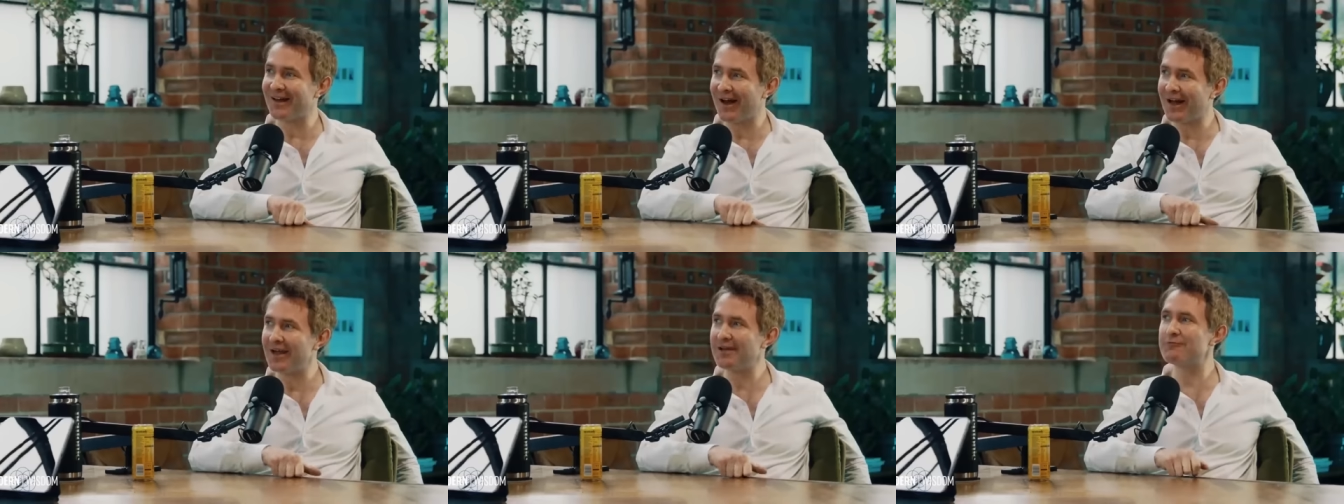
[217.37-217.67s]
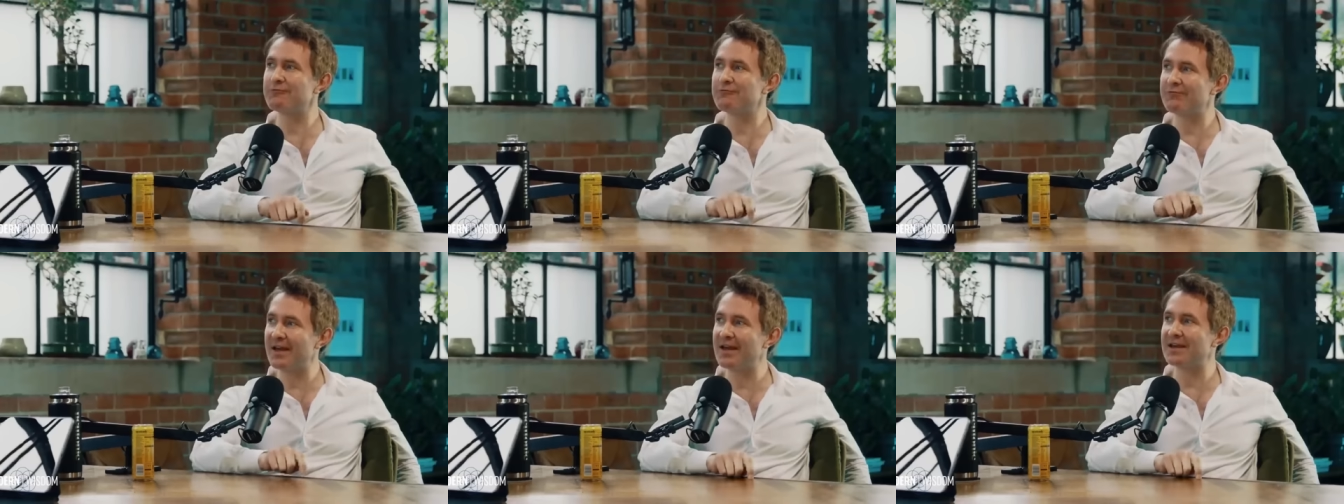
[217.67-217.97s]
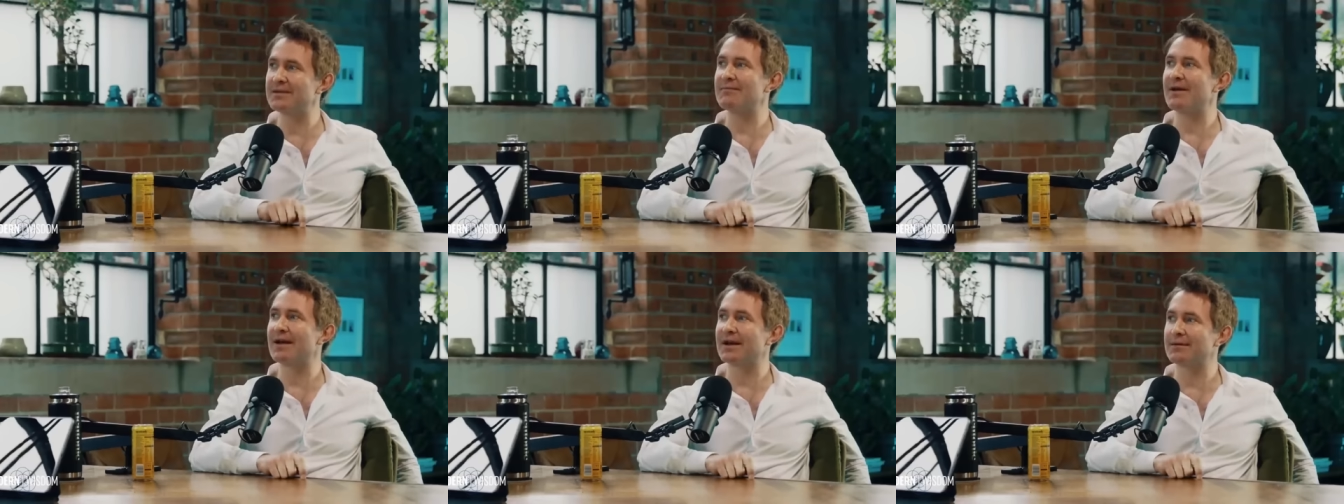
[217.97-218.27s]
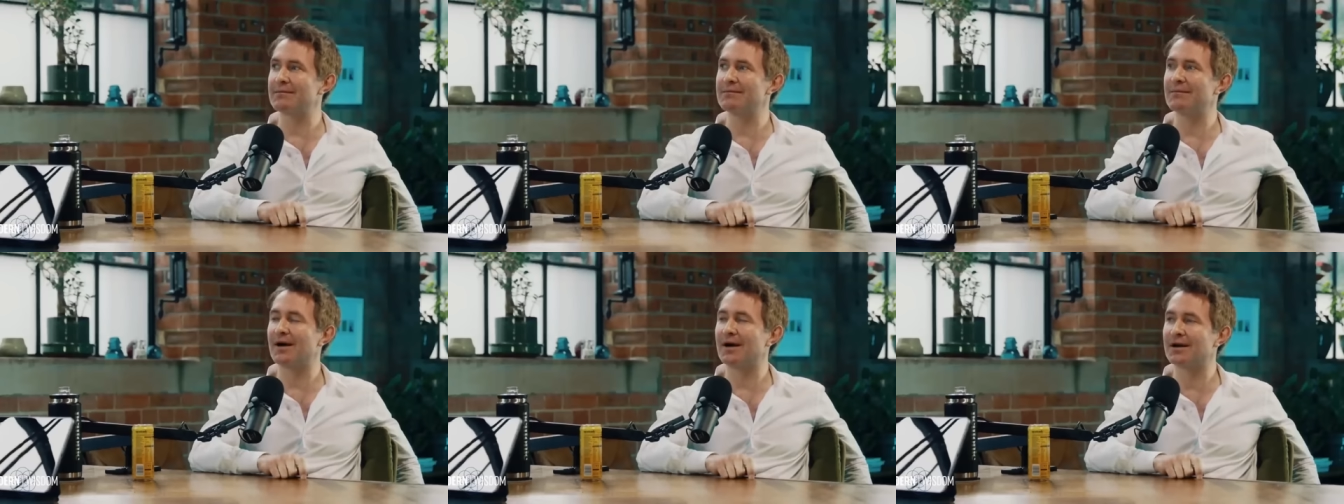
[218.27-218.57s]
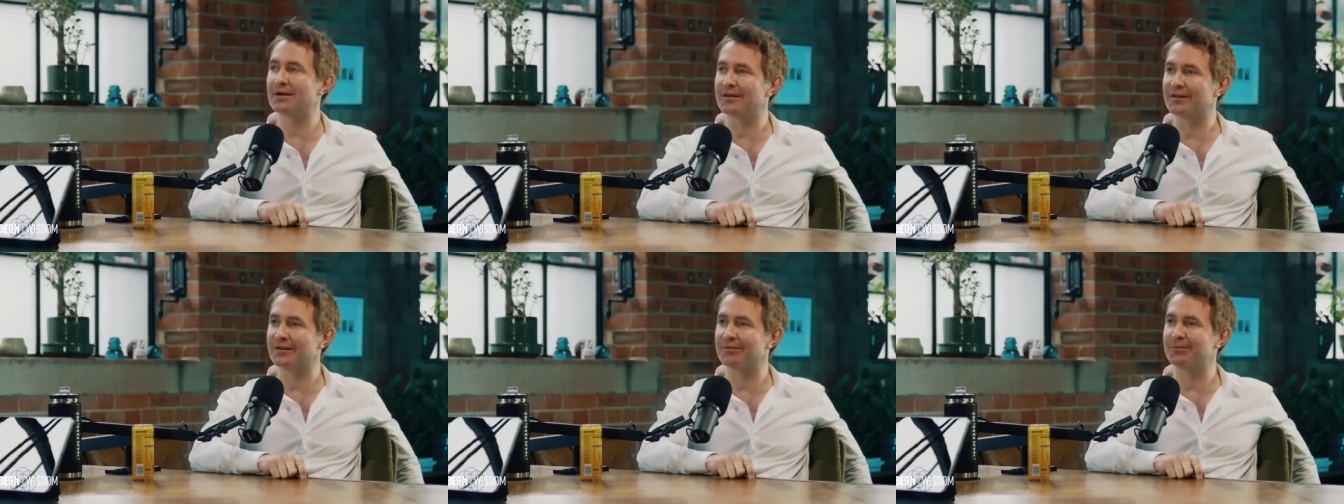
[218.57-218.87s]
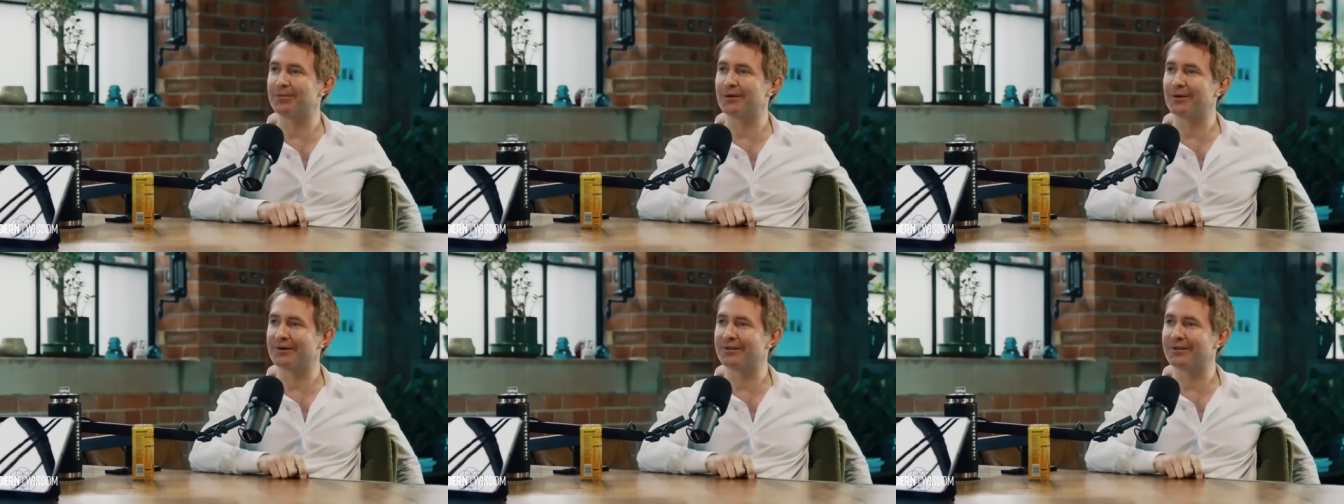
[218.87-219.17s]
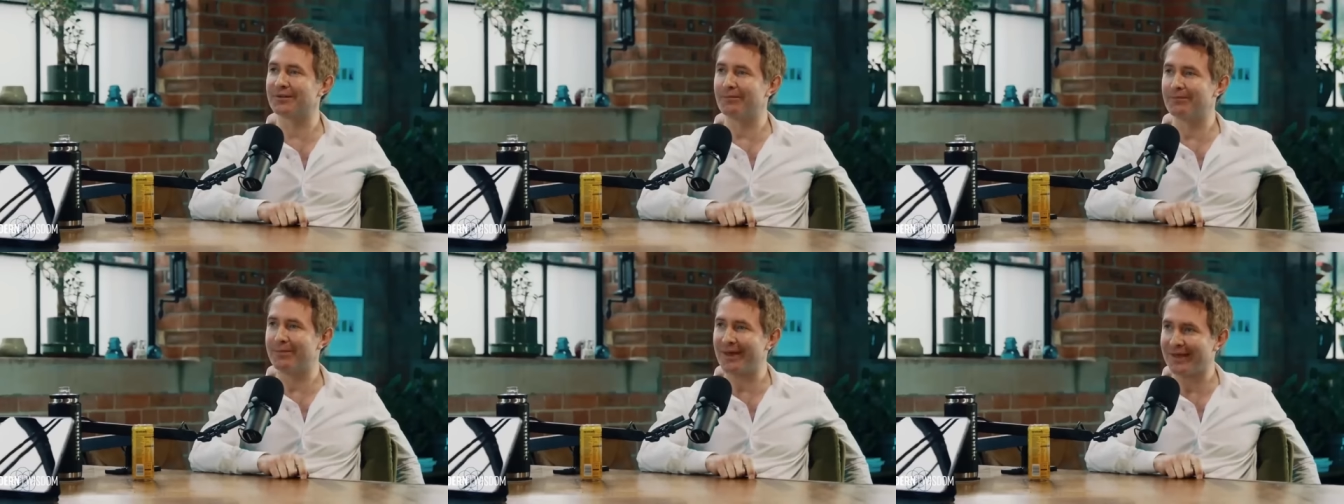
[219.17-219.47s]
I read Meghan Markle's
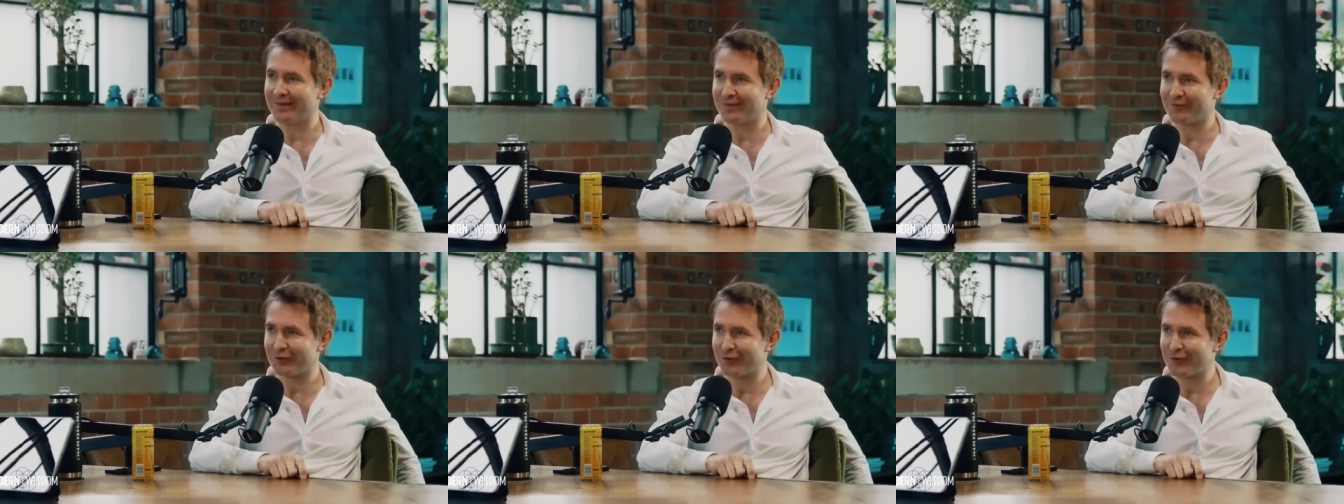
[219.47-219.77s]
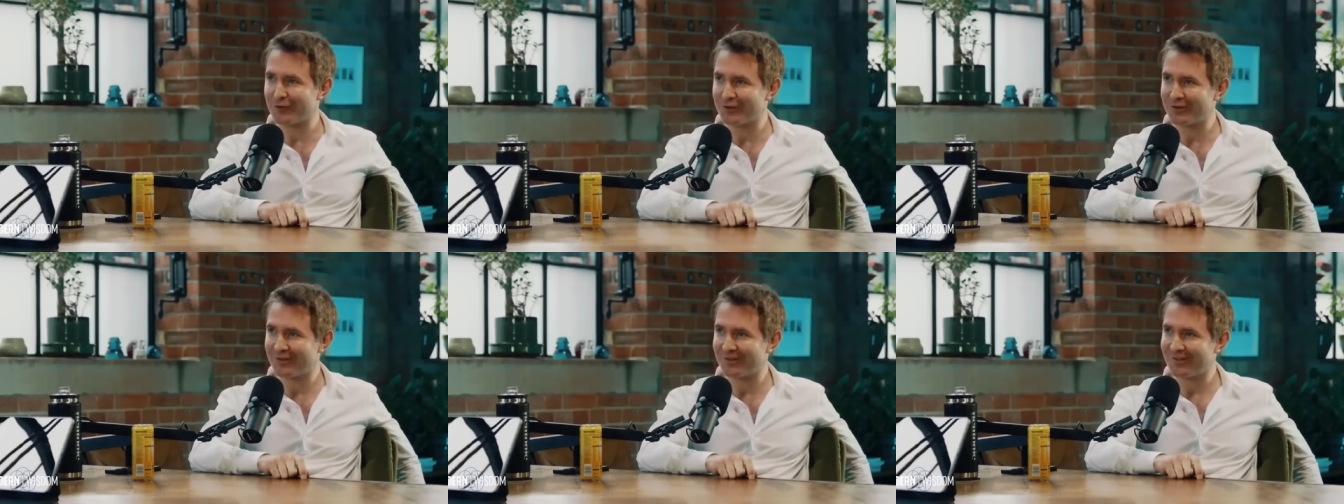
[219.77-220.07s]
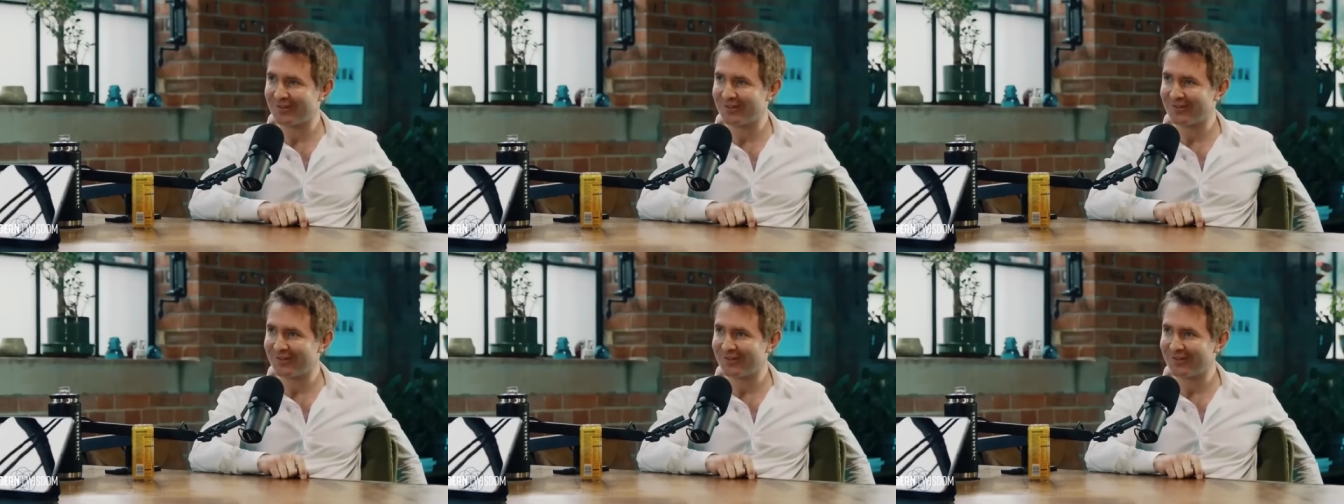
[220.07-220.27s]
book, The Bench,